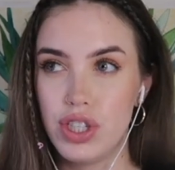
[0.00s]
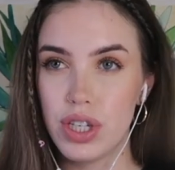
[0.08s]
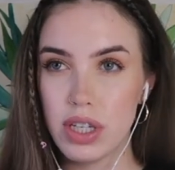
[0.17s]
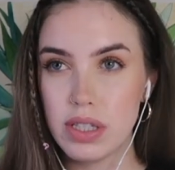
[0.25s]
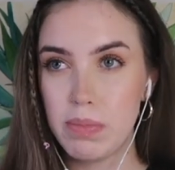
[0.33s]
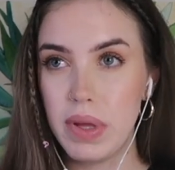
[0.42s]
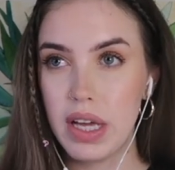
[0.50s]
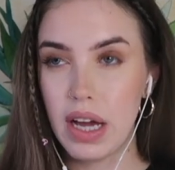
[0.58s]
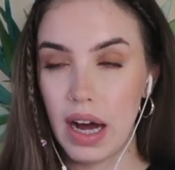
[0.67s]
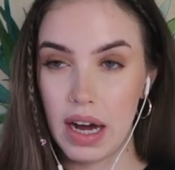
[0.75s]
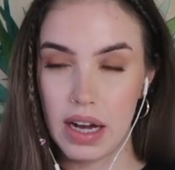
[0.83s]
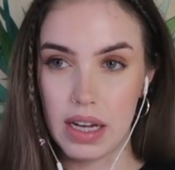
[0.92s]
Just
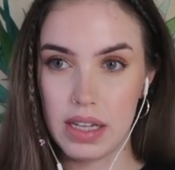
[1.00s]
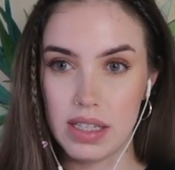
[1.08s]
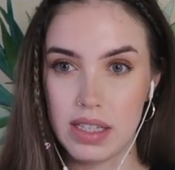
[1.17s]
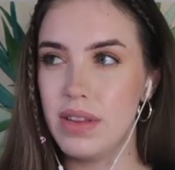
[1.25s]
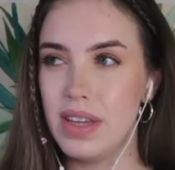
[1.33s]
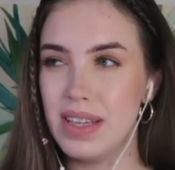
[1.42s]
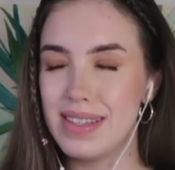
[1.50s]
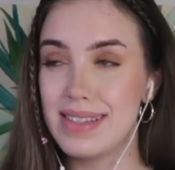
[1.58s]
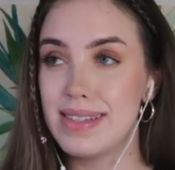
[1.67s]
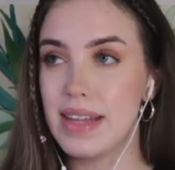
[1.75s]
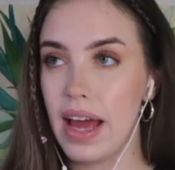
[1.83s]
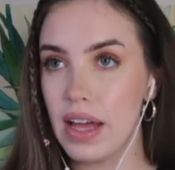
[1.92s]
because the
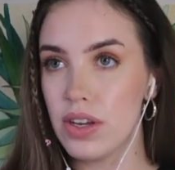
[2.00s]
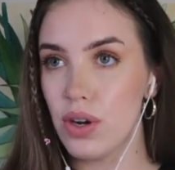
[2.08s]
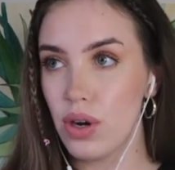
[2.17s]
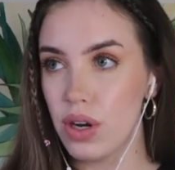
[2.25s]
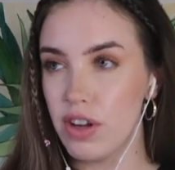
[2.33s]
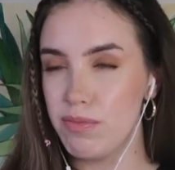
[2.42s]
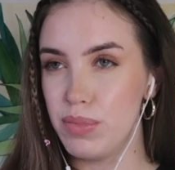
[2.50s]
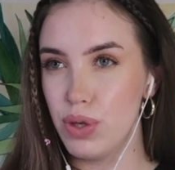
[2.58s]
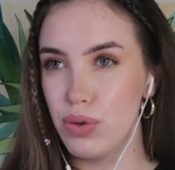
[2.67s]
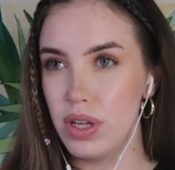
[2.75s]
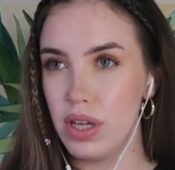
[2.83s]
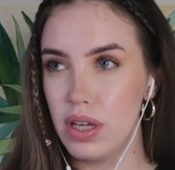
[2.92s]
standard of
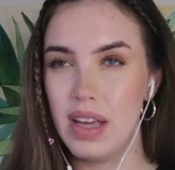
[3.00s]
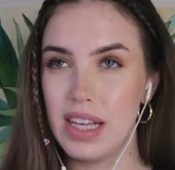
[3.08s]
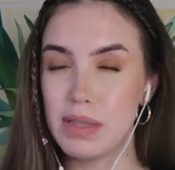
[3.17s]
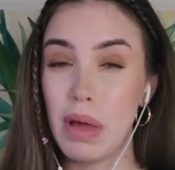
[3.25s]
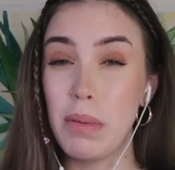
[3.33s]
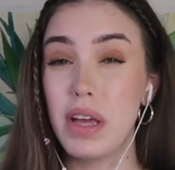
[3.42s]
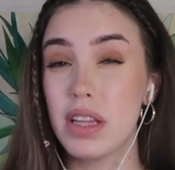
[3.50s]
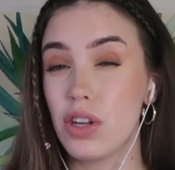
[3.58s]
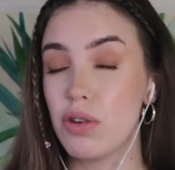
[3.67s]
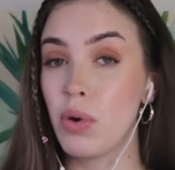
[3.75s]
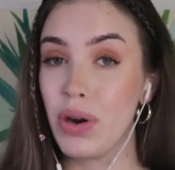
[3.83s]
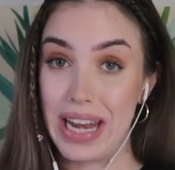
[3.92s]
beauty is maybe a
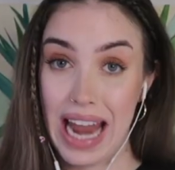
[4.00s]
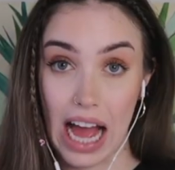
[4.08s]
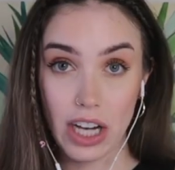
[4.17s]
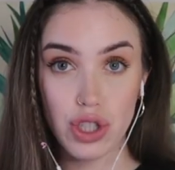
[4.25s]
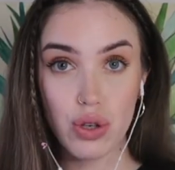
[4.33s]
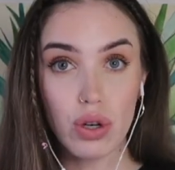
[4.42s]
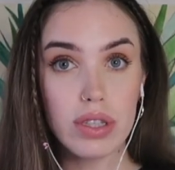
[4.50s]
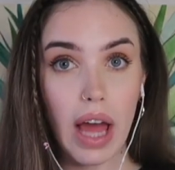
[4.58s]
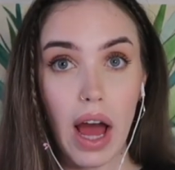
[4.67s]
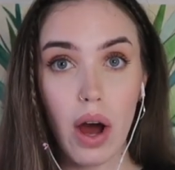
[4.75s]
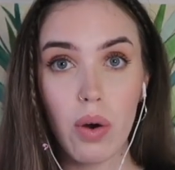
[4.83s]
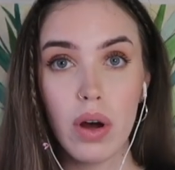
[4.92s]
little more natural
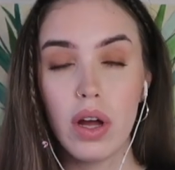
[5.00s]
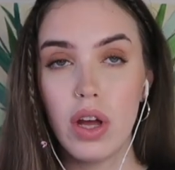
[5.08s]
now,